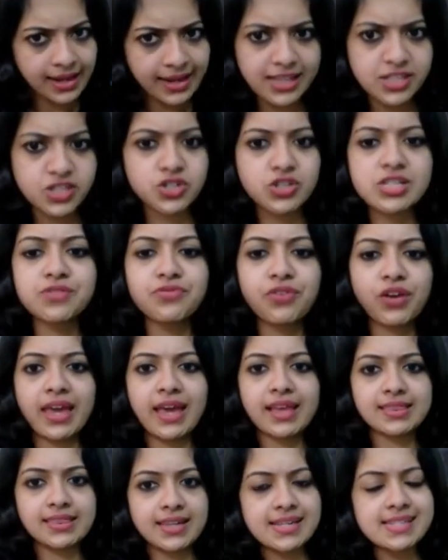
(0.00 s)
let's just
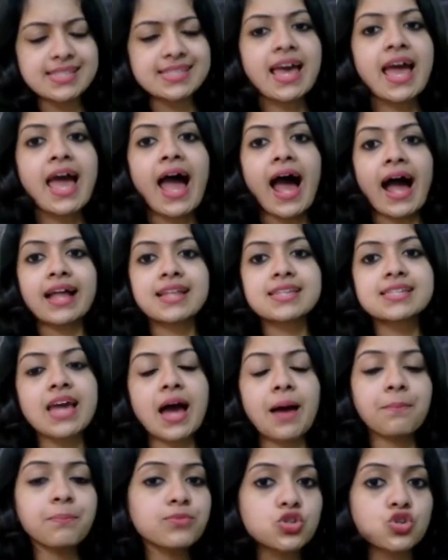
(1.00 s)
forget this and
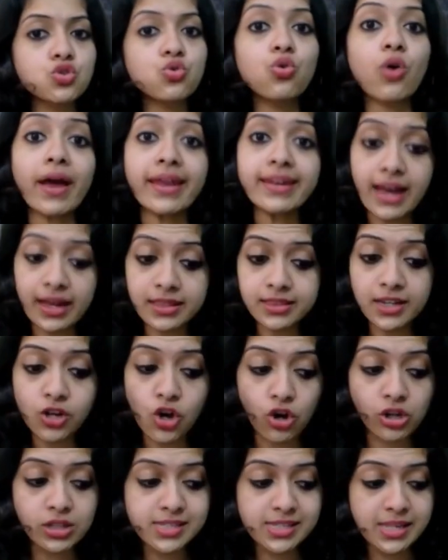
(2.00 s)
come to another
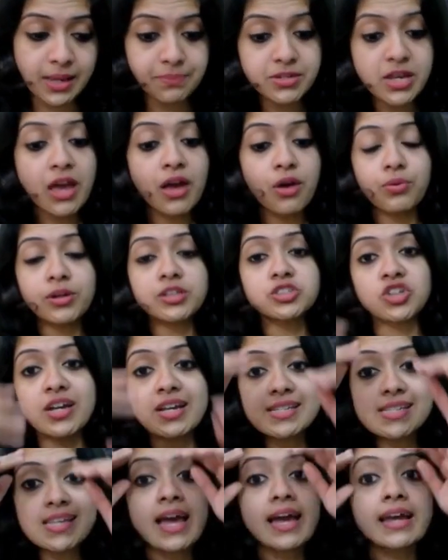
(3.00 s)
concept, which
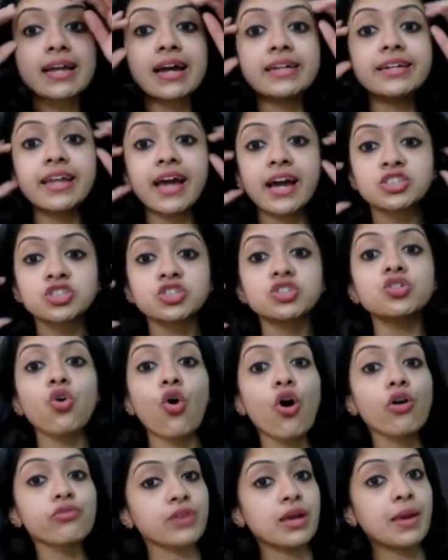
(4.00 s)
is conduction
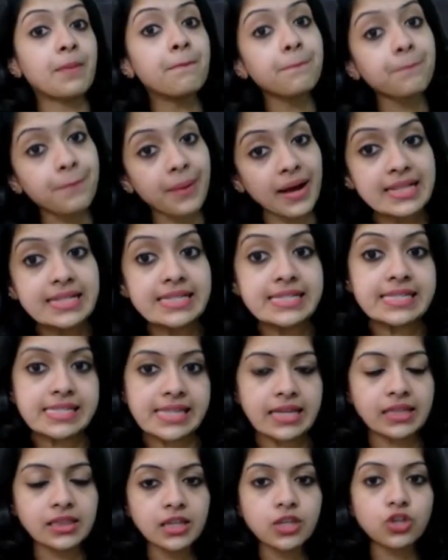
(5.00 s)
of impulse
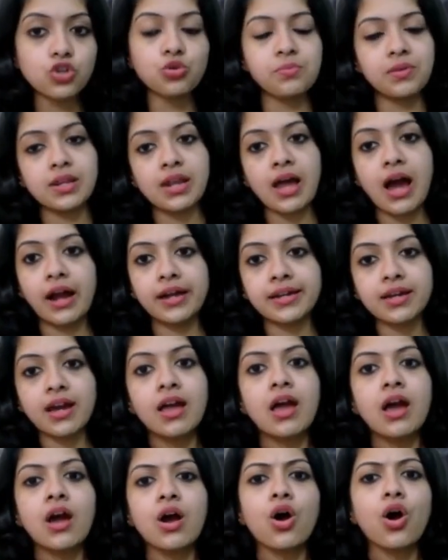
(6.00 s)
in the human heart.
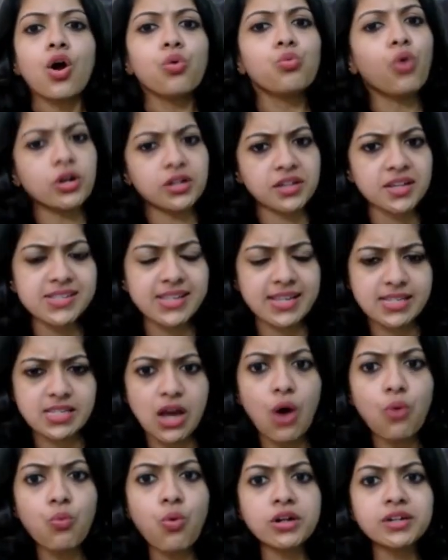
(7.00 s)
What is it?
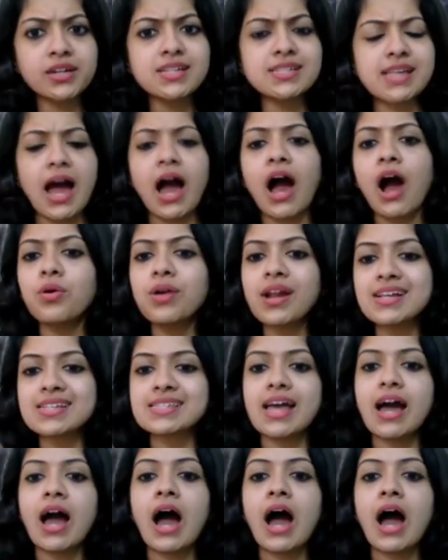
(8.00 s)
How does the